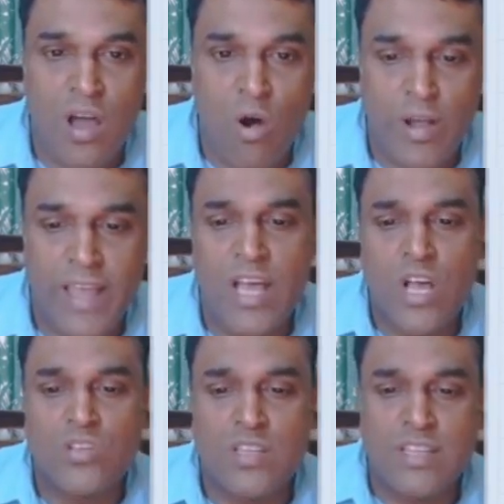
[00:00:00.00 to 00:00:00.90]
Okay,
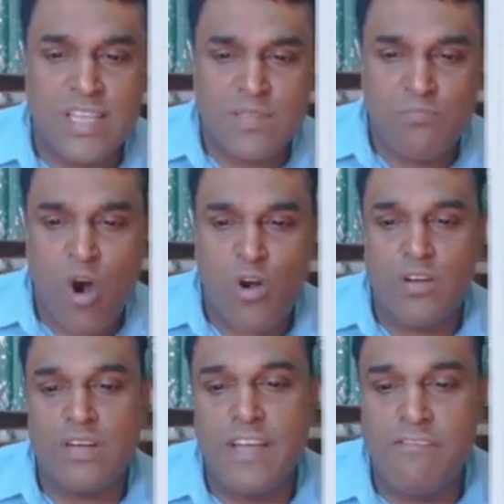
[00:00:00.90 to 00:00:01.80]
so this
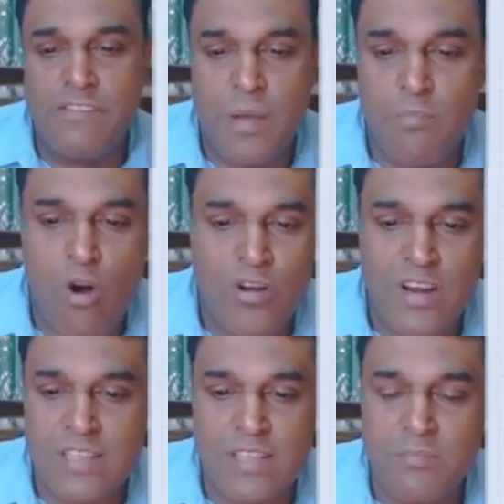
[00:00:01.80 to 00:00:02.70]
module, difflib module,
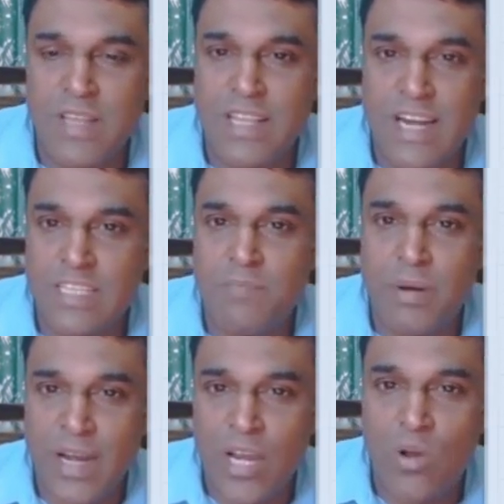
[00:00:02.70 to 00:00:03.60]
is something that is
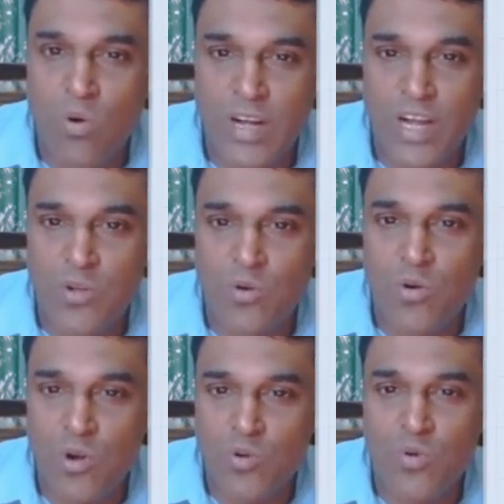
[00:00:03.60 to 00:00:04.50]
preloaded. You
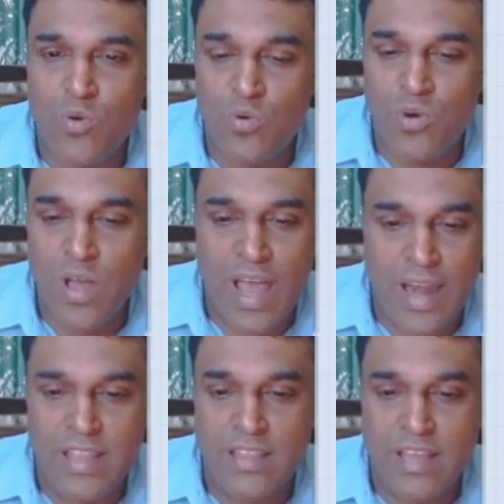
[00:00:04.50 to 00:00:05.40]
don't need to do
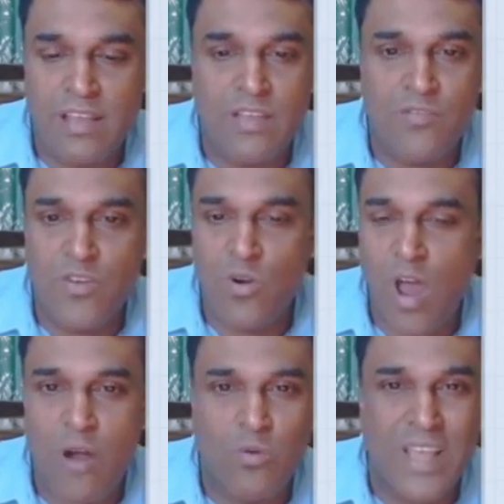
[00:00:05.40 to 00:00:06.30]
anything. You don't
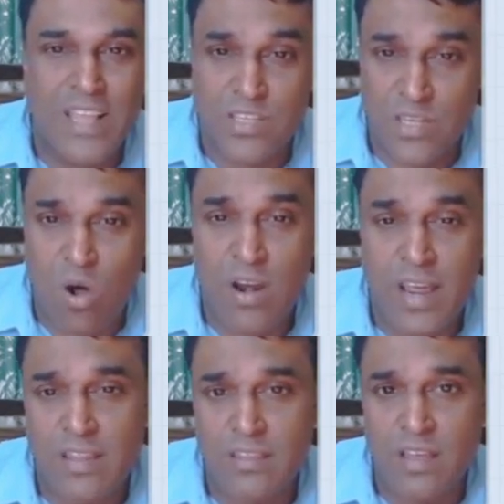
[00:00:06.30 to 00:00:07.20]
have to install
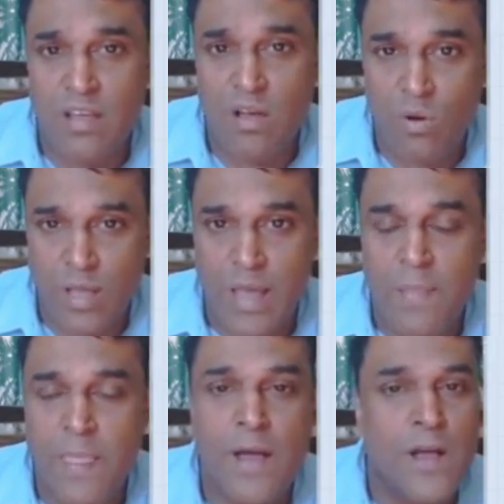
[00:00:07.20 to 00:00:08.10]
anything.
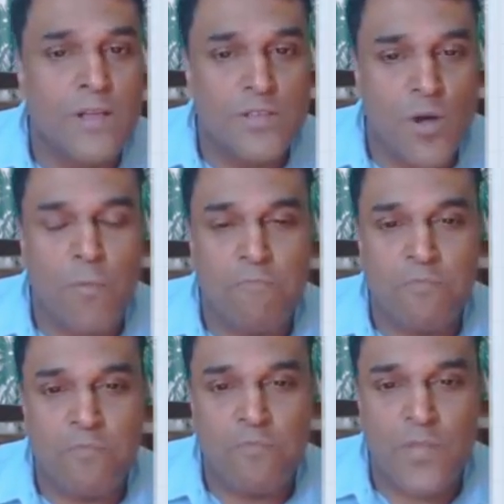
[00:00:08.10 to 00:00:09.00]
Okay, so
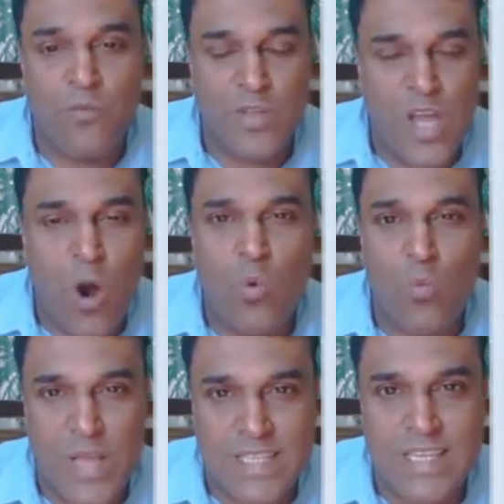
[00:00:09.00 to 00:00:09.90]
without
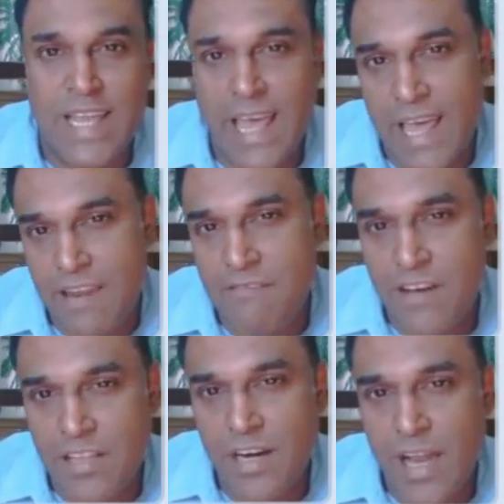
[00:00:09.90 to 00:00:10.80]
wasting any
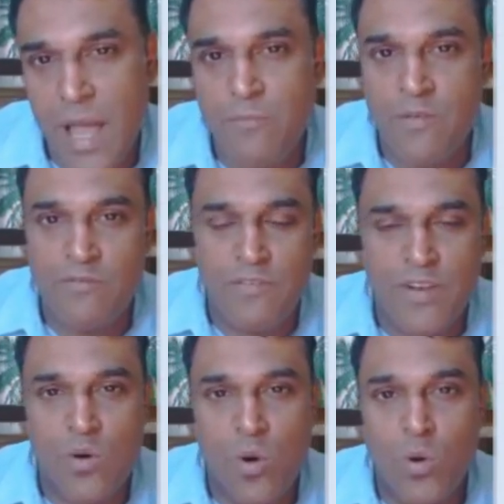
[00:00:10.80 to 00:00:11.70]
further time, we
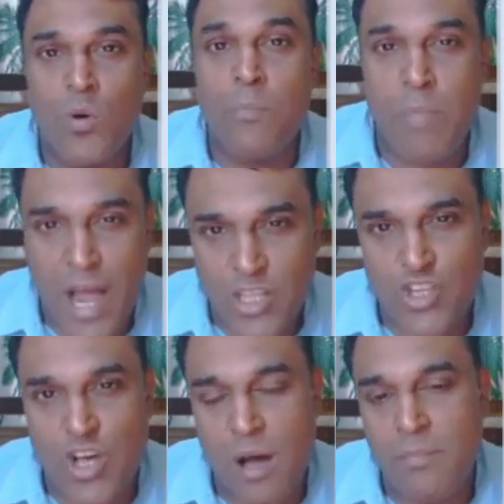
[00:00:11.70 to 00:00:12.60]
will go to
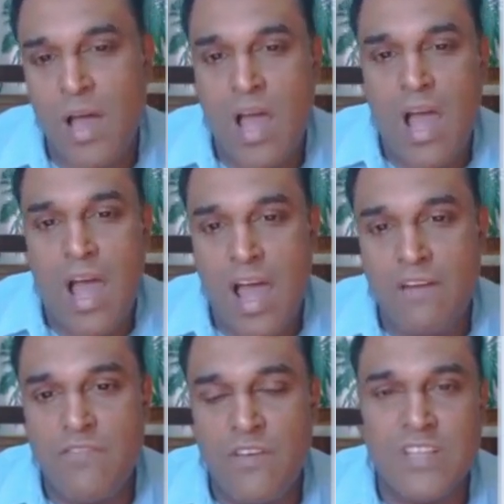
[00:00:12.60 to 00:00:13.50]
PyCharm
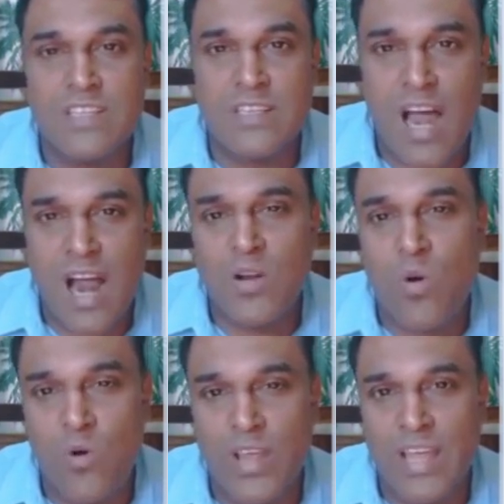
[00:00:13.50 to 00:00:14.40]
and we will start
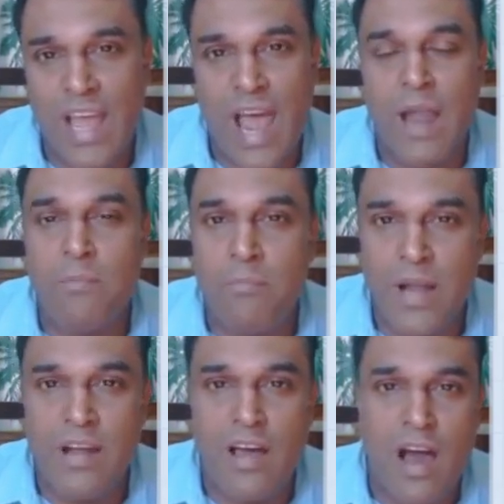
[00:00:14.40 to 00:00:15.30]
coding and
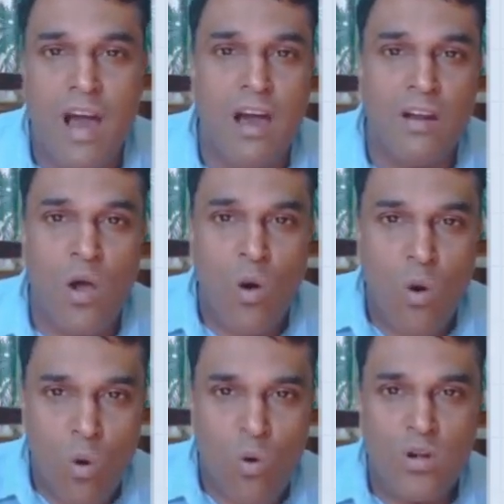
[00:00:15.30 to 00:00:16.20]
build our
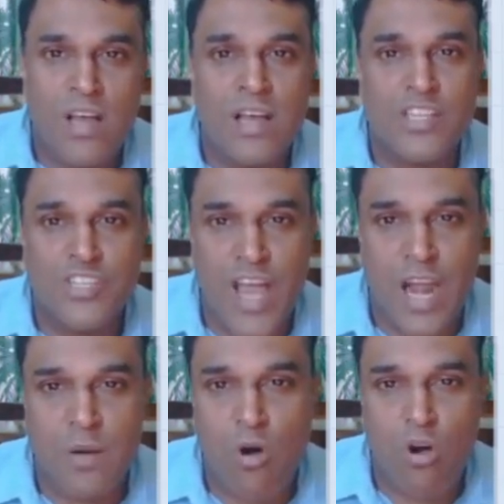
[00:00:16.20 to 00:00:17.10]
own
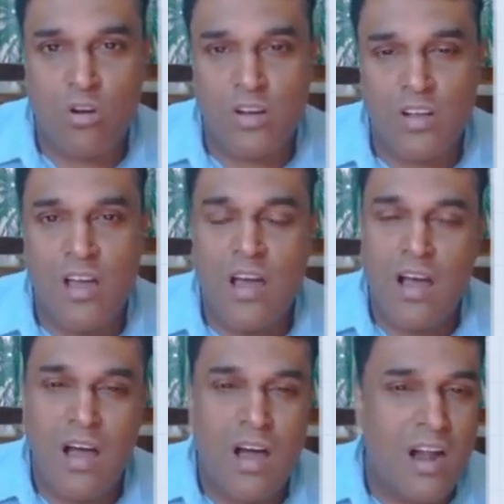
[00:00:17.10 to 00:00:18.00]
chatbot
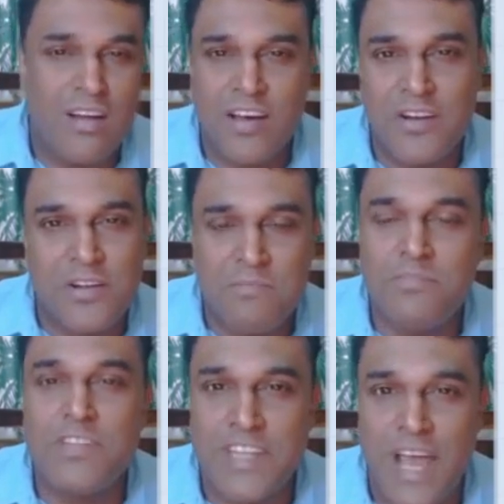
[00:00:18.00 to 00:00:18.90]
under
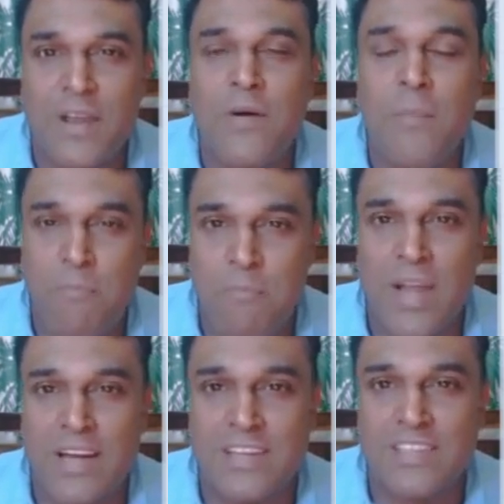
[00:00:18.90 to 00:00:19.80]
10
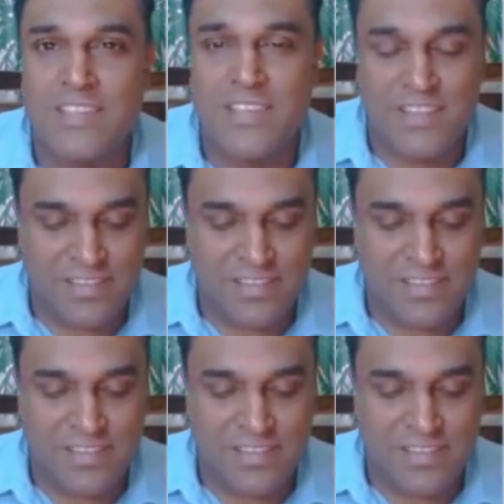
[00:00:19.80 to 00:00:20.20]
minutes.